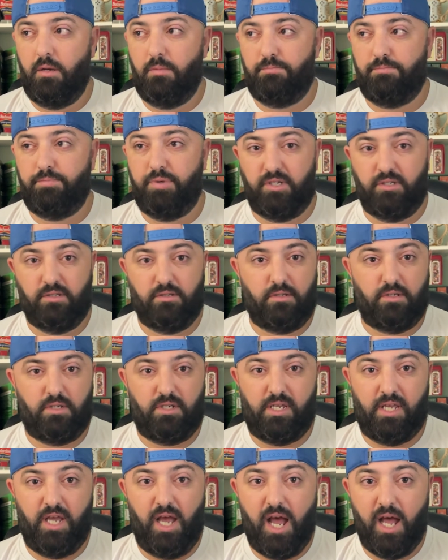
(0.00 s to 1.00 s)
But,
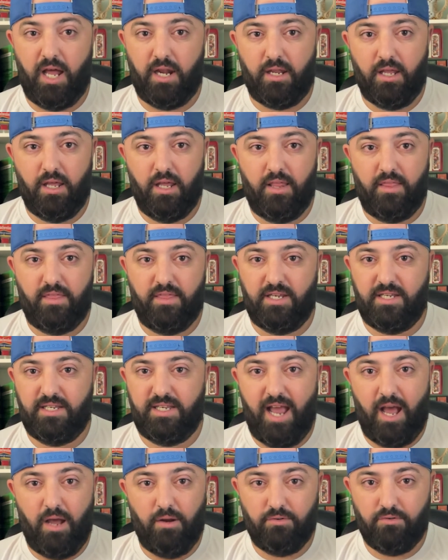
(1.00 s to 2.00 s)
God, the
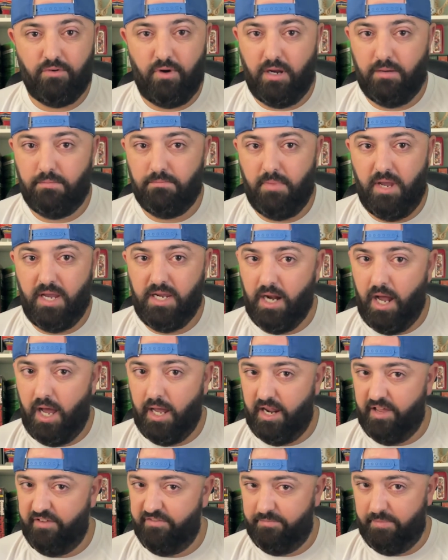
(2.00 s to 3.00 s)
downgrade may not
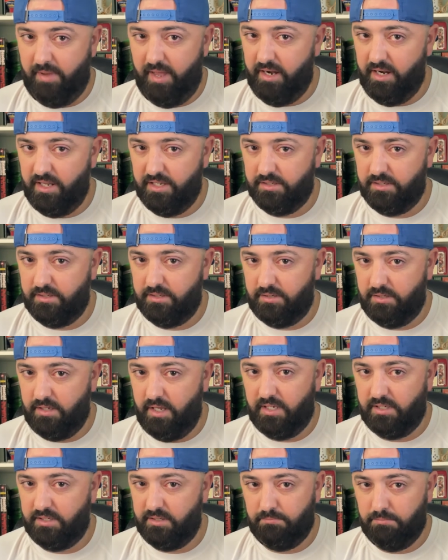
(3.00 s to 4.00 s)
have been
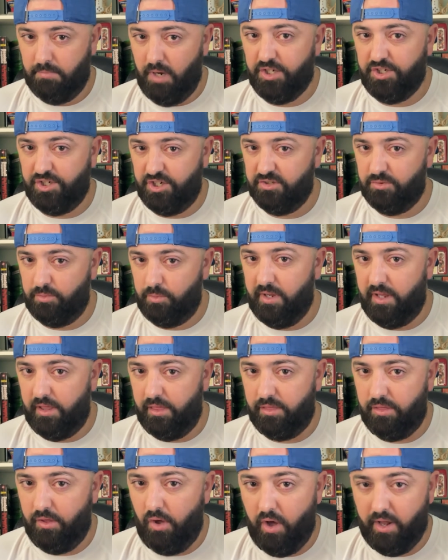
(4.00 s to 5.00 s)
as much as we
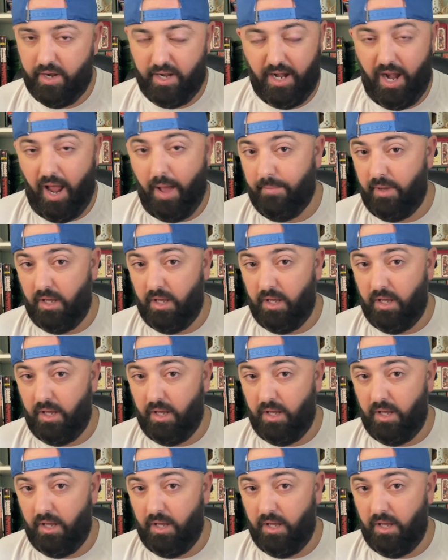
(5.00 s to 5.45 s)
thought. And I'm